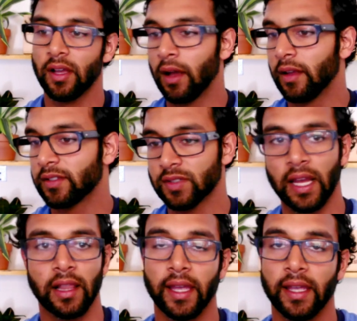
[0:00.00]
So it's
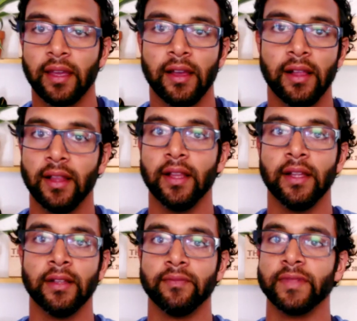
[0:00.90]
kind of like
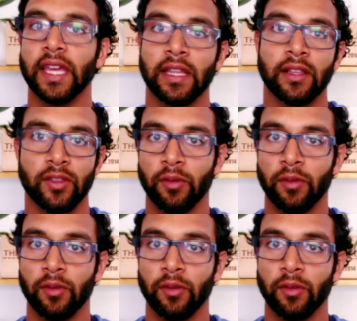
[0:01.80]
getting